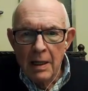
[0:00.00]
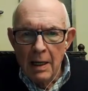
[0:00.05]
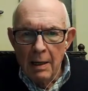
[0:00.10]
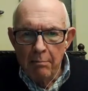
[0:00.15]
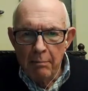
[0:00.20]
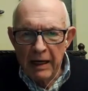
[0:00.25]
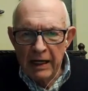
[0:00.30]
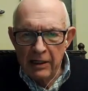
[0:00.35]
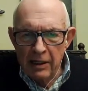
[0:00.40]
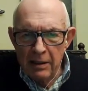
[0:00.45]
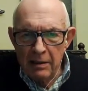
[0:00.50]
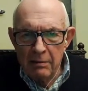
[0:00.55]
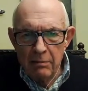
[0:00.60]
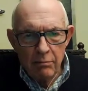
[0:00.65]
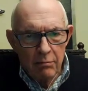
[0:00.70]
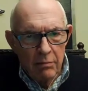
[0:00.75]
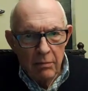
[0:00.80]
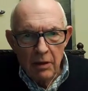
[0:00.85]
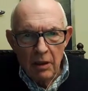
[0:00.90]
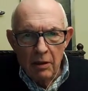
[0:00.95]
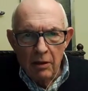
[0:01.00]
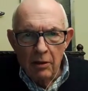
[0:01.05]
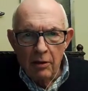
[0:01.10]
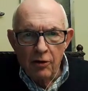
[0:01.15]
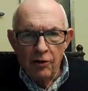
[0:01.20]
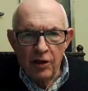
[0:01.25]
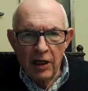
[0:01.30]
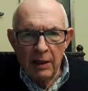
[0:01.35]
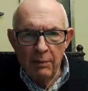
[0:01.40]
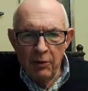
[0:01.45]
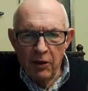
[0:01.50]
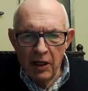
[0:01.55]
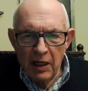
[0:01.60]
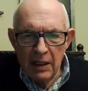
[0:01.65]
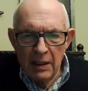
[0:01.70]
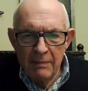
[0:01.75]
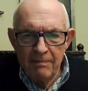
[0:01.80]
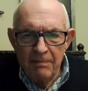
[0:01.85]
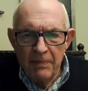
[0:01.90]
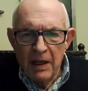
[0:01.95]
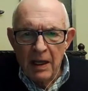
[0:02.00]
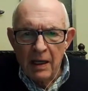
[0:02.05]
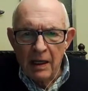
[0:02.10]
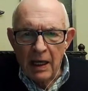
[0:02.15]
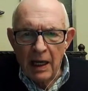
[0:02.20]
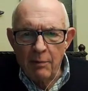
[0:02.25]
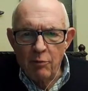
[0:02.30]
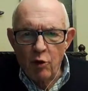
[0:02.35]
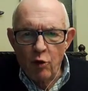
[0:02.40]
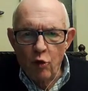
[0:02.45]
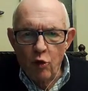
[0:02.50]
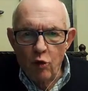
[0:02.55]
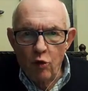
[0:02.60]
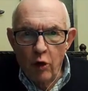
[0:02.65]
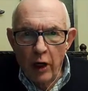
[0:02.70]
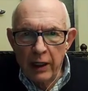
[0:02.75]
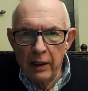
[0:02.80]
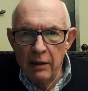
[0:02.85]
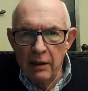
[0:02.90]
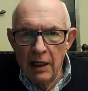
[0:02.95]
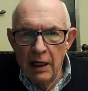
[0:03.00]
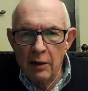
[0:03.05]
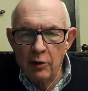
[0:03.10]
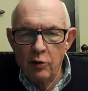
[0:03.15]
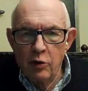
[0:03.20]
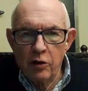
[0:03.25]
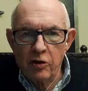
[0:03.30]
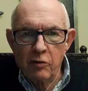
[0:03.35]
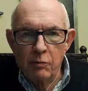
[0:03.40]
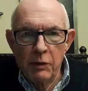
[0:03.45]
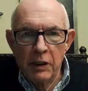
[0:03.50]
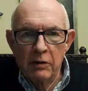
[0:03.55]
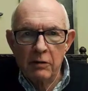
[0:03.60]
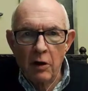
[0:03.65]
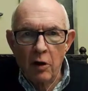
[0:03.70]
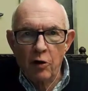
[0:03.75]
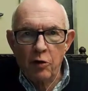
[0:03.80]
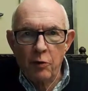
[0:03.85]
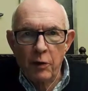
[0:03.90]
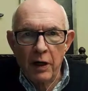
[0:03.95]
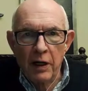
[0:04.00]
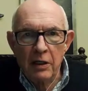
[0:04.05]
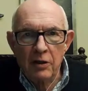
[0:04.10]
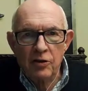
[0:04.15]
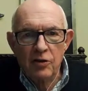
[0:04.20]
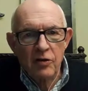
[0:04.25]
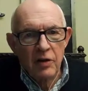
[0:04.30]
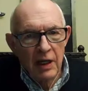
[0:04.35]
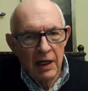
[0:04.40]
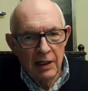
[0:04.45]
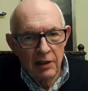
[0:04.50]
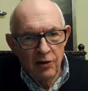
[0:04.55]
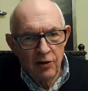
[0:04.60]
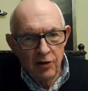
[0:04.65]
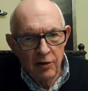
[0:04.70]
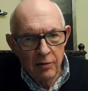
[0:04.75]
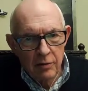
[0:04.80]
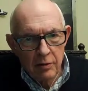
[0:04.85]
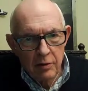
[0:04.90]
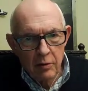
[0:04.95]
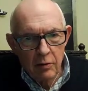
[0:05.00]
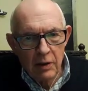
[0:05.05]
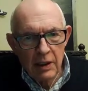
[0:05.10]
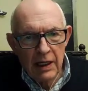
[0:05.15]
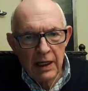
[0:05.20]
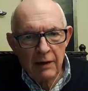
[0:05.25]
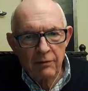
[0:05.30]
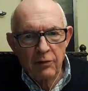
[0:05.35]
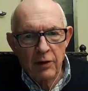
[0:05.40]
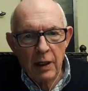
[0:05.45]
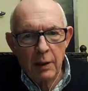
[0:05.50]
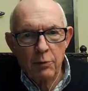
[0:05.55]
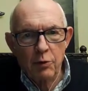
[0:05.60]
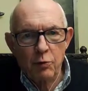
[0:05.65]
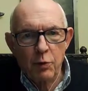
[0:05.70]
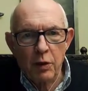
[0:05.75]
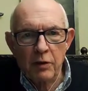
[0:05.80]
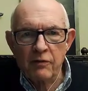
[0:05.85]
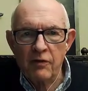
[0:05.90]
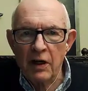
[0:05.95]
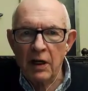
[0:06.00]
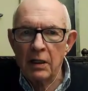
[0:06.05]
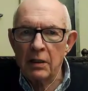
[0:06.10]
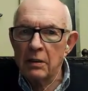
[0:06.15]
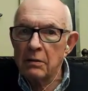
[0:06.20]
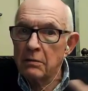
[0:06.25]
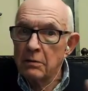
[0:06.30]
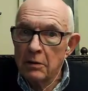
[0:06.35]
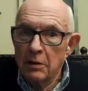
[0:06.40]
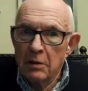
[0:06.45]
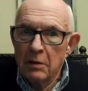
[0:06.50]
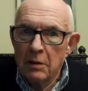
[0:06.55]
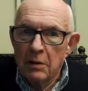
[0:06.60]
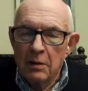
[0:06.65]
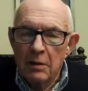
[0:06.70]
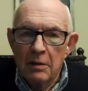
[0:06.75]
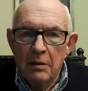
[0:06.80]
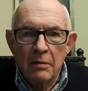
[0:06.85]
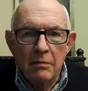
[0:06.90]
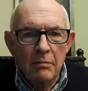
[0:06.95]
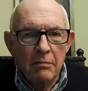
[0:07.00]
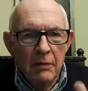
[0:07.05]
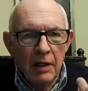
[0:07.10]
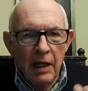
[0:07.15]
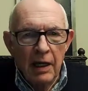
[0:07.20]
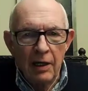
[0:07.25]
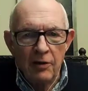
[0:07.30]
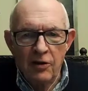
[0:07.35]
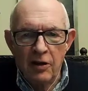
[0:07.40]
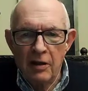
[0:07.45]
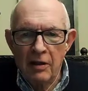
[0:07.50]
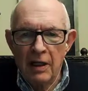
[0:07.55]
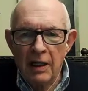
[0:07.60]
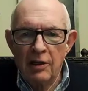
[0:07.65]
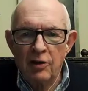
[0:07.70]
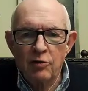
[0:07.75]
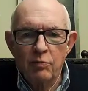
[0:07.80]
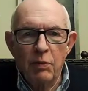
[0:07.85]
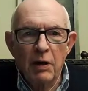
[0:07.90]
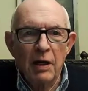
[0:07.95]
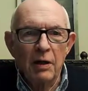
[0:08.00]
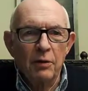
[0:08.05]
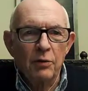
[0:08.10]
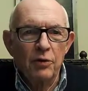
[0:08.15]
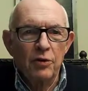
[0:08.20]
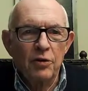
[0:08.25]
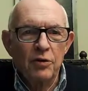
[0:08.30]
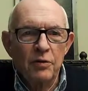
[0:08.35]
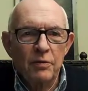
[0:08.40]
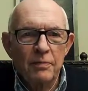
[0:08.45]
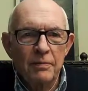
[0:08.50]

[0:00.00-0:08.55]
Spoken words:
Meta, same thing, came right down to its mid-growth price. That's 2.5 times book value. Has a nice bounce.